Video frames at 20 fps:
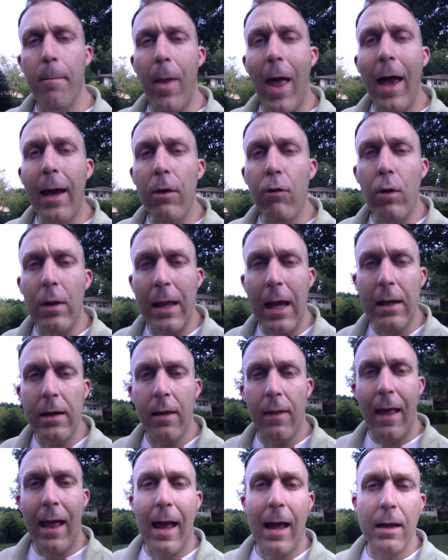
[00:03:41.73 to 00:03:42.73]
I can relate
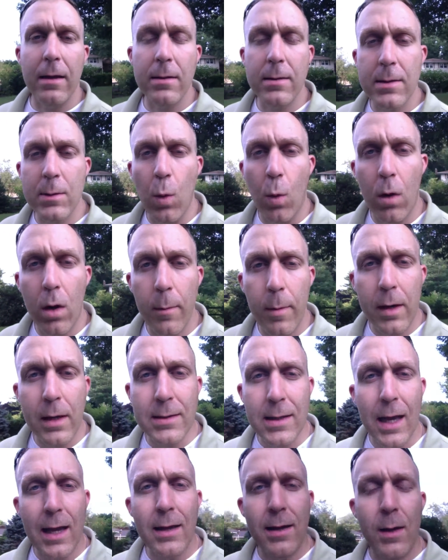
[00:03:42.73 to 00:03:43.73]
to that story
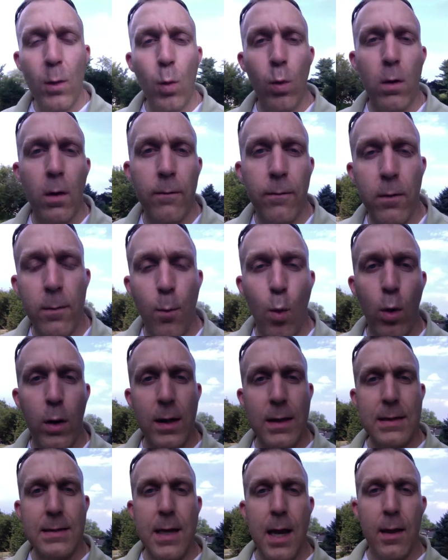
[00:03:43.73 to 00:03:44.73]
because I did work for
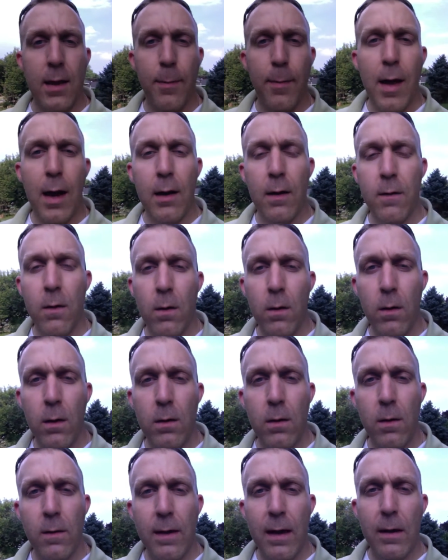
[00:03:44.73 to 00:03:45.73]
Morgan Stanley back in the early
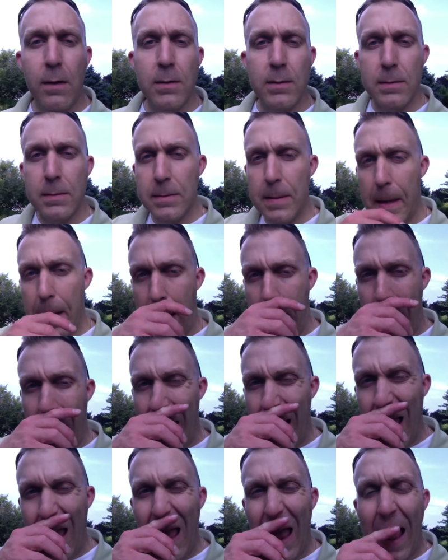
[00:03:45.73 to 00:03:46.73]
2000s,
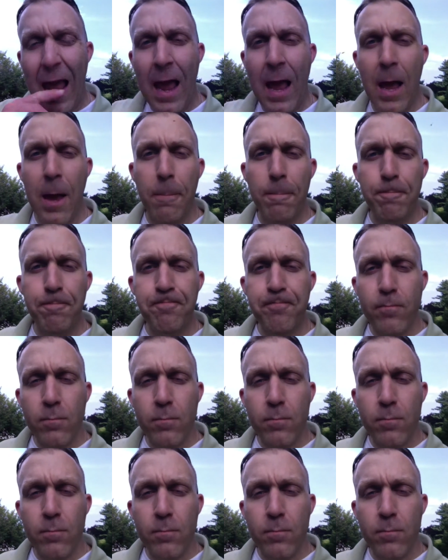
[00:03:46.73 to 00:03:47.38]
and